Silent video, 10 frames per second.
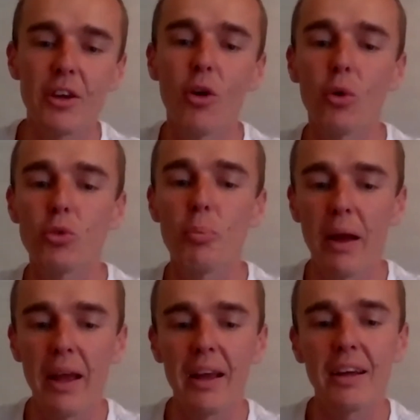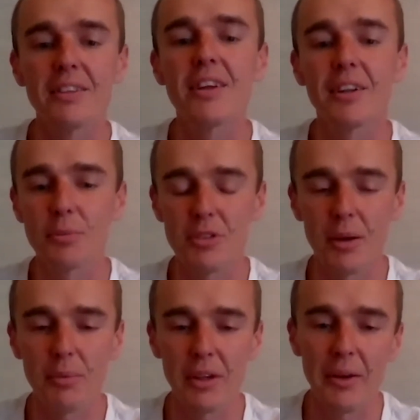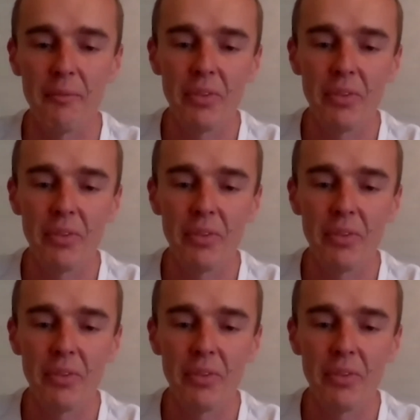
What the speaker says: go to bank and tell them something.